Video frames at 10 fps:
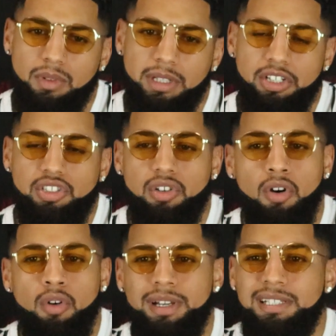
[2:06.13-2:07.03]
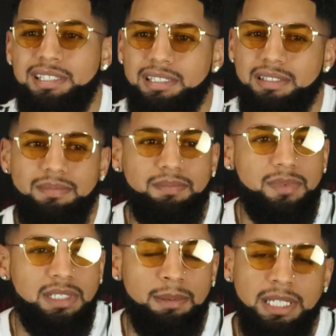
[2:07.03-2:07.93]
There's always
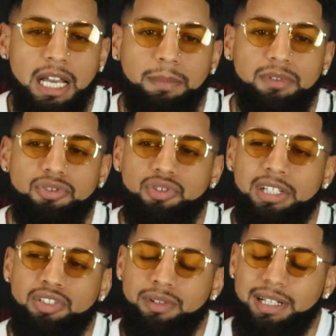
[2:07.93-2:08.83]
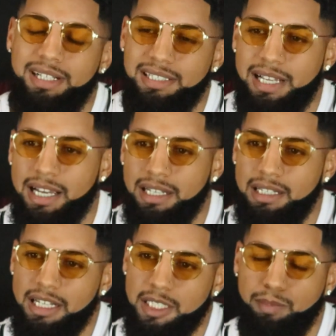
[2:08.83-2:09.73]
some type of stress or an
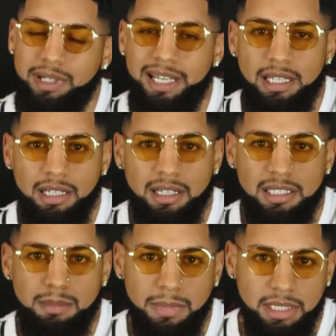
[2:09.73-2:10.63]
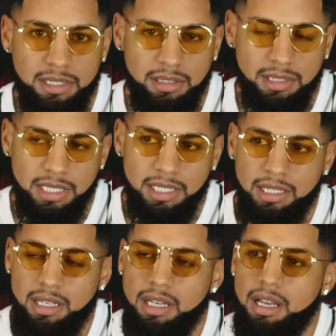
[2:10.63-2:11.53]
anxiety that's plaguing us mentally,